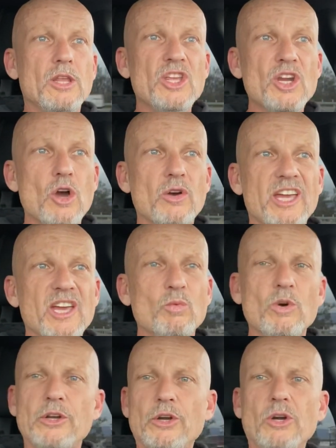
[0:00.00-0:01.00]
you know, it
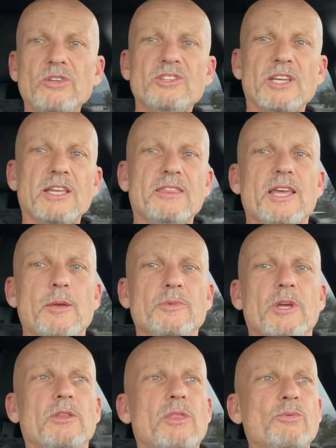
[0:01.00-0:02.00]
won't hurt to get them to